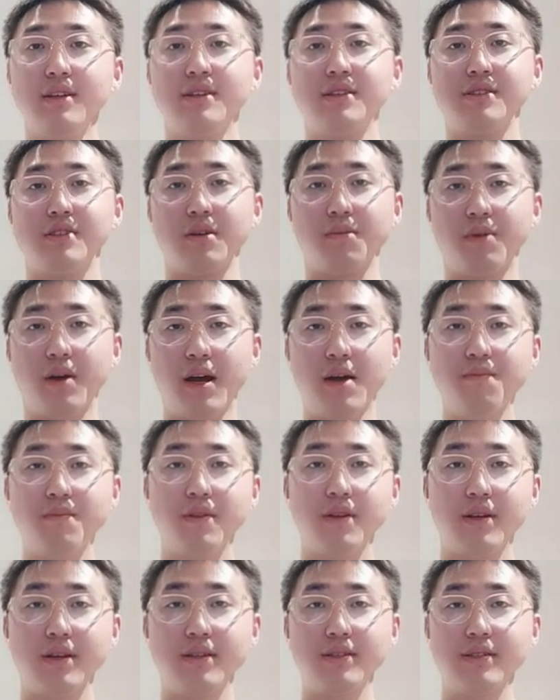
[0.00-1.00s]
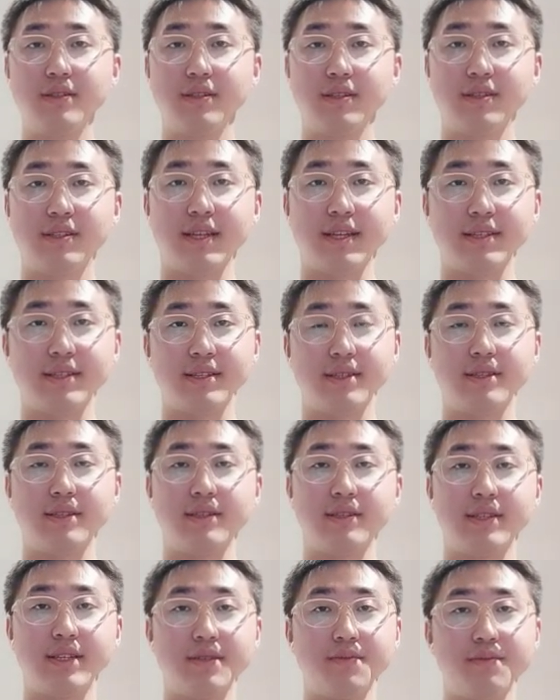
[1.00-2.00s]
the problem
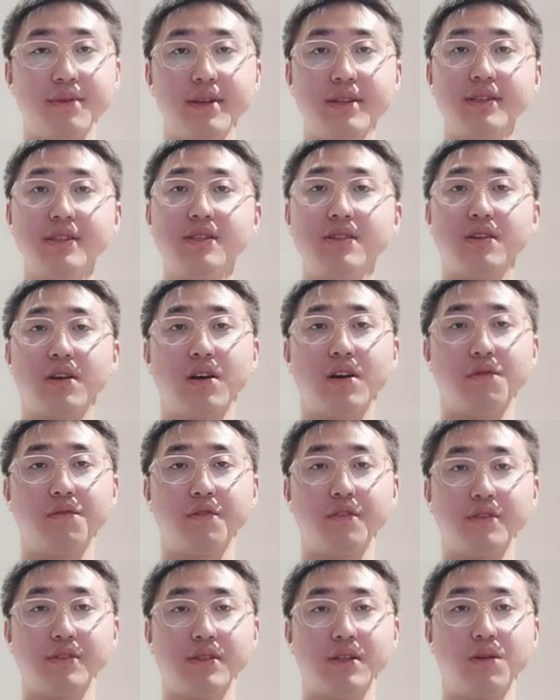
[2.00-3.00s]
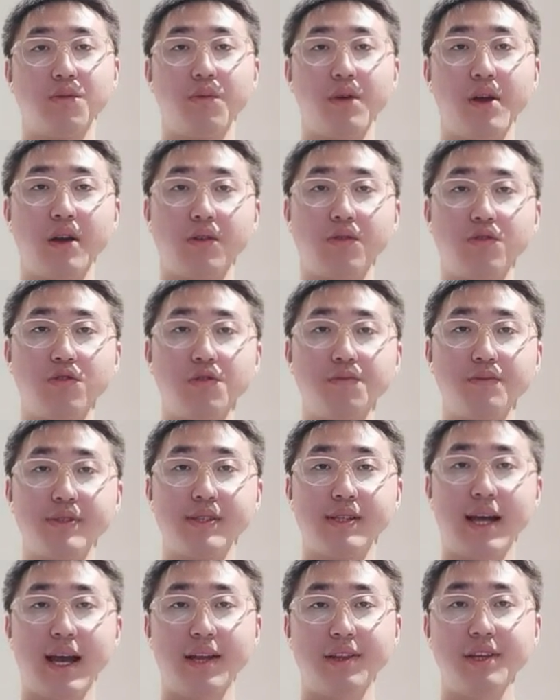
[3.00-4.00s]
assessment of the real group
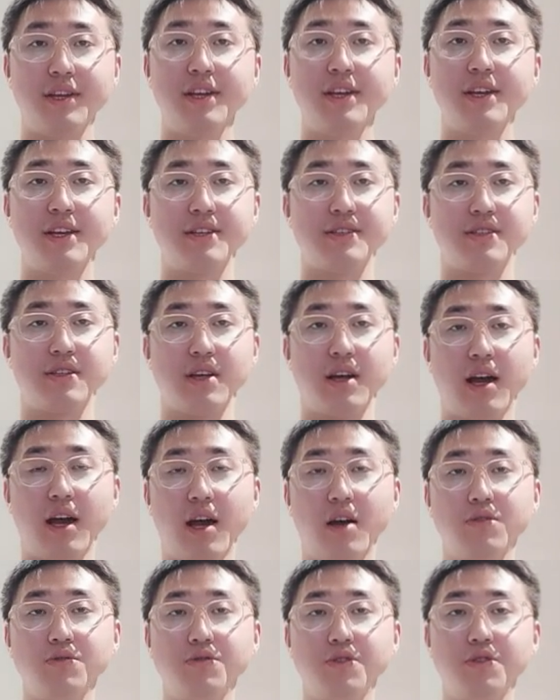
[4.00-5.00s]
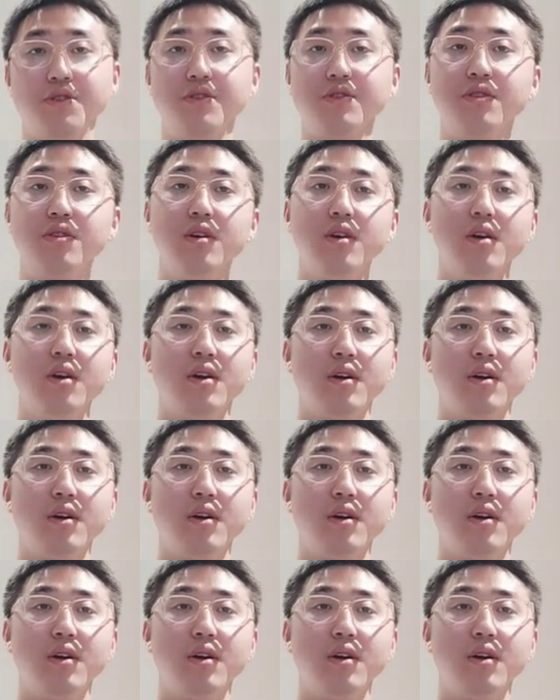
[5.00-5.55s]
study is how to